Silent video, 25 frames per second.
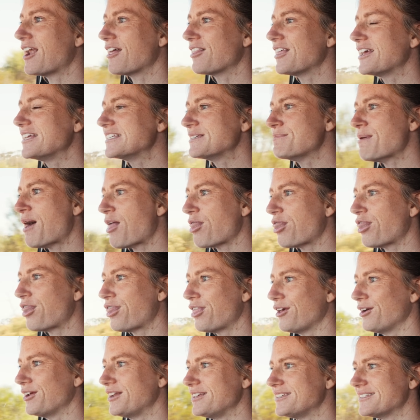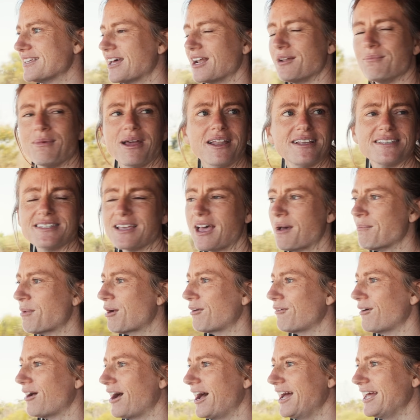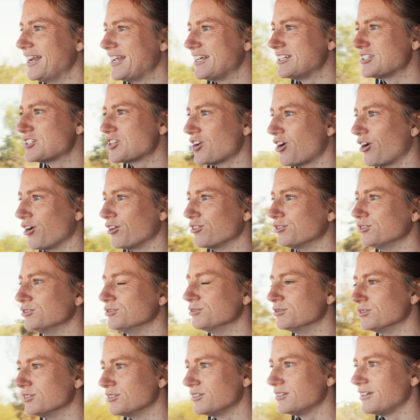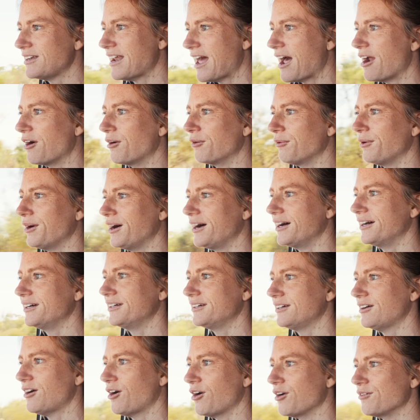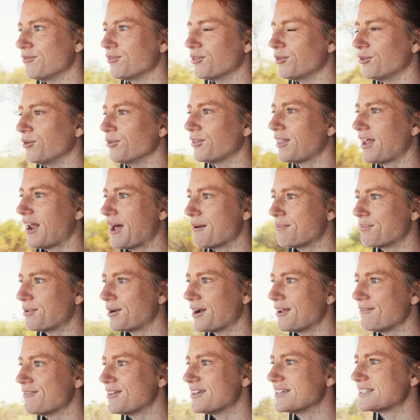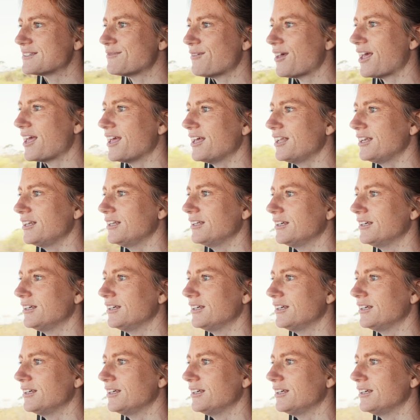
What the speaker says: I think it's about 30 centimeters, am I right, in total, narrower overall than our previous van.